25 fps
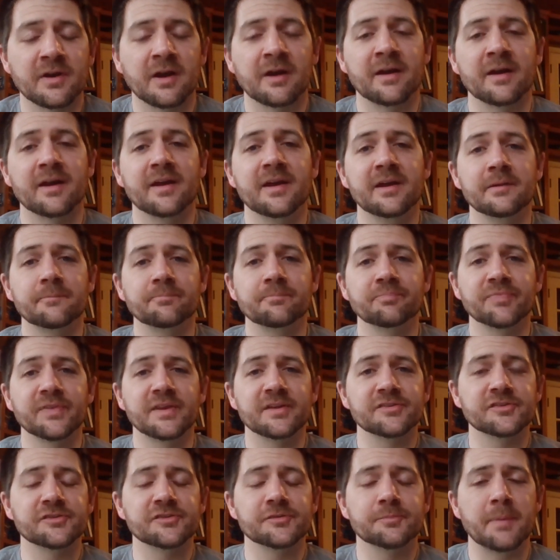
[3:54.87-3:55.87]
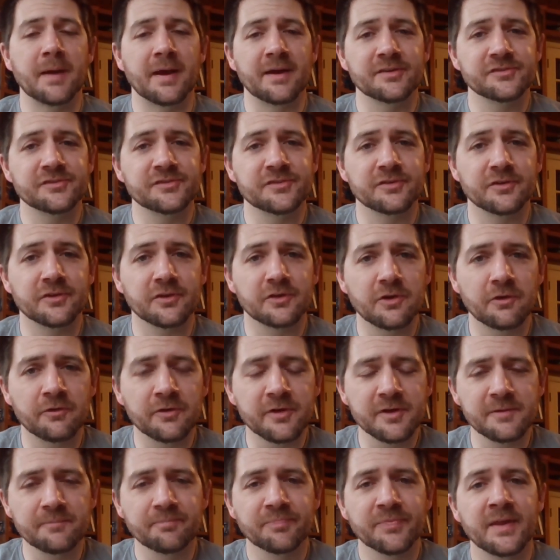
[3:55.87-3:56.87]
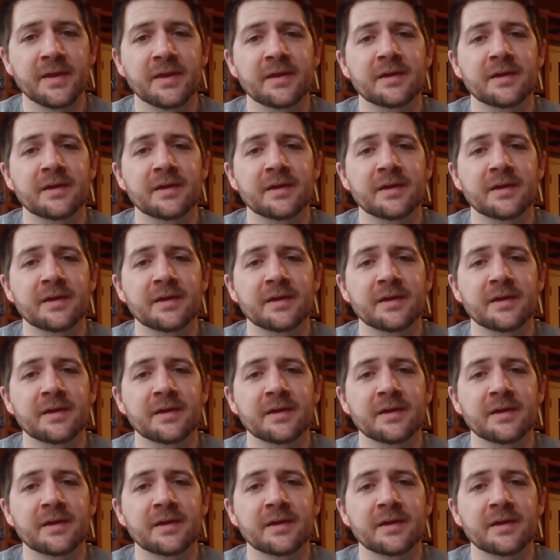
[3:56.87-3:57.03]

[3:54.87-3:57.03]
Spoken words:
All right, hey, this is Pastor Dakota.